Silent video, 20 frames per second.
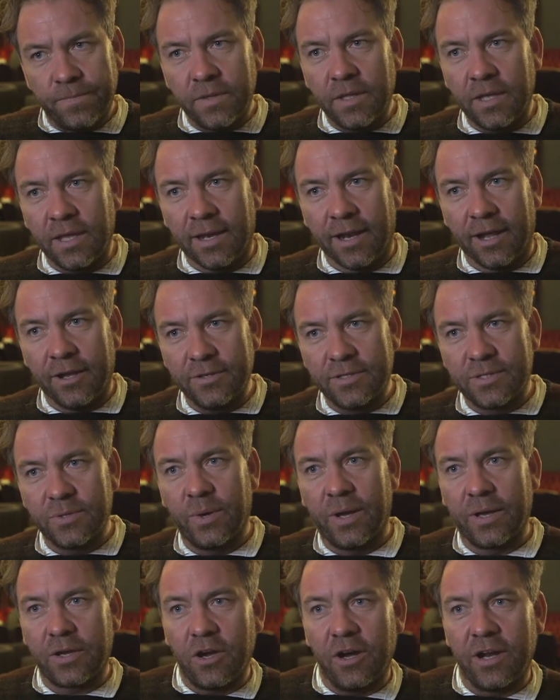you know? So
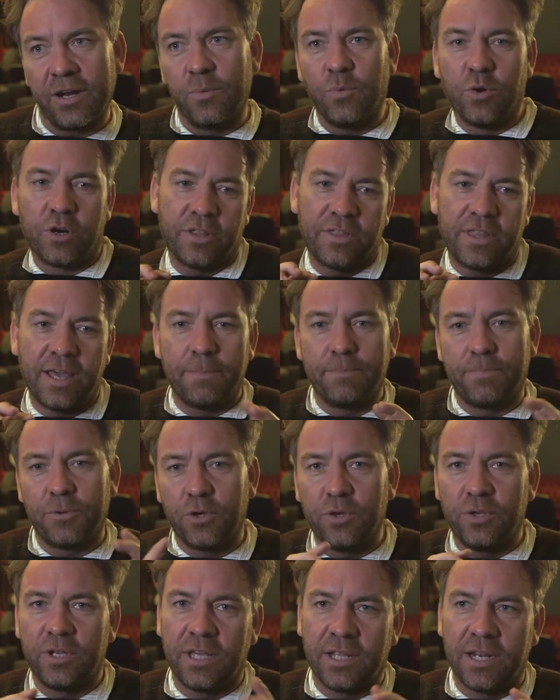I kind of wanted that
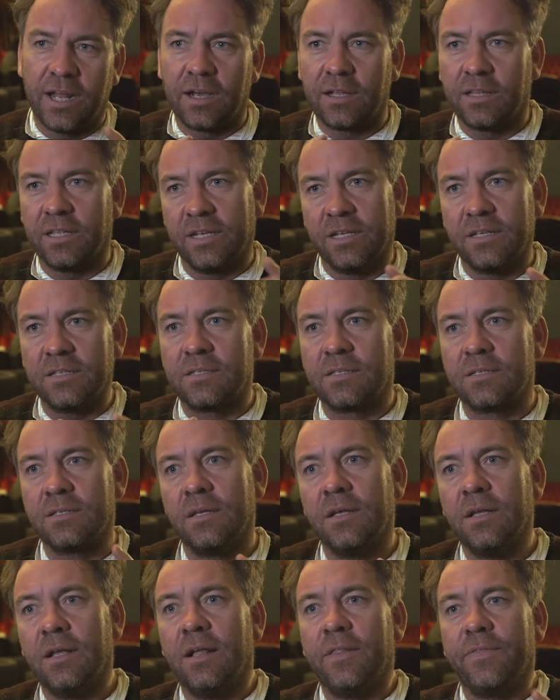beauty and ugliness,
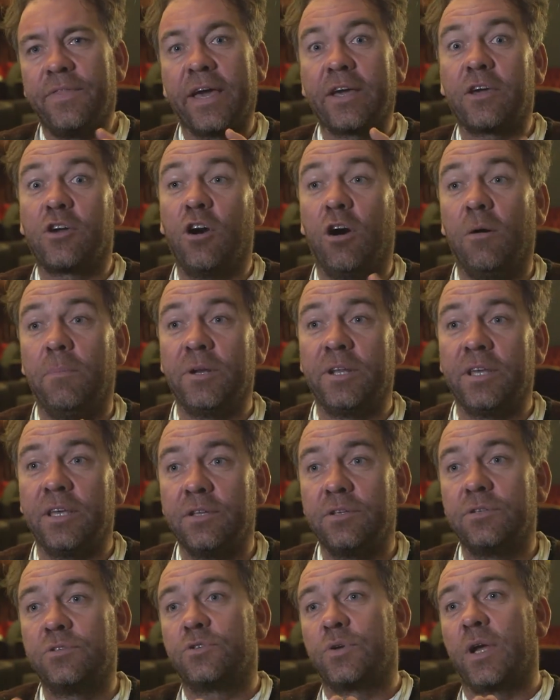that comedy
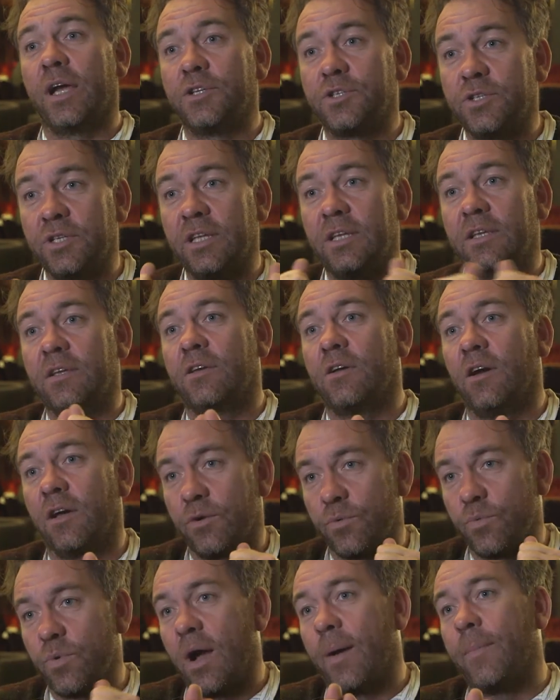and tragedy to kind
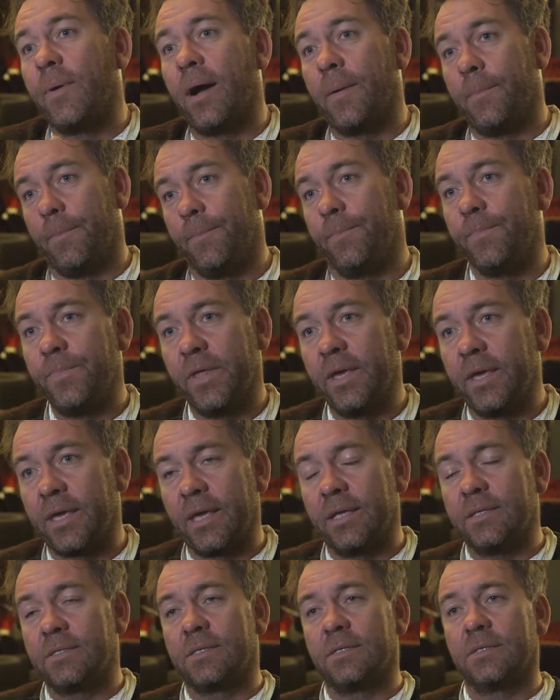of rub up
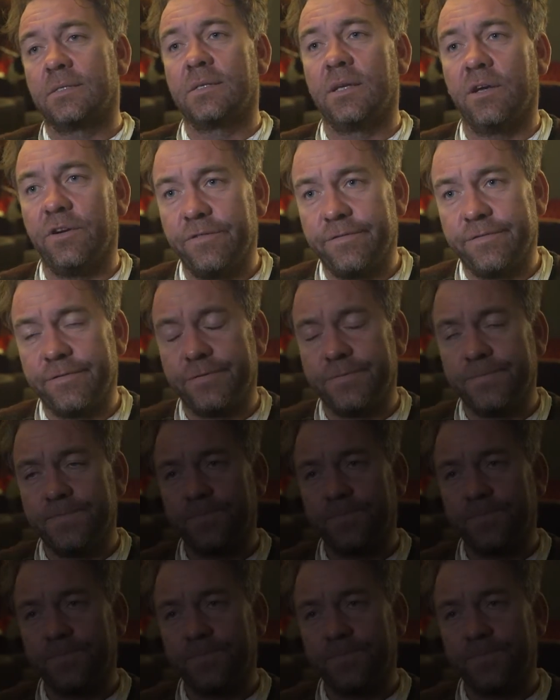against itself.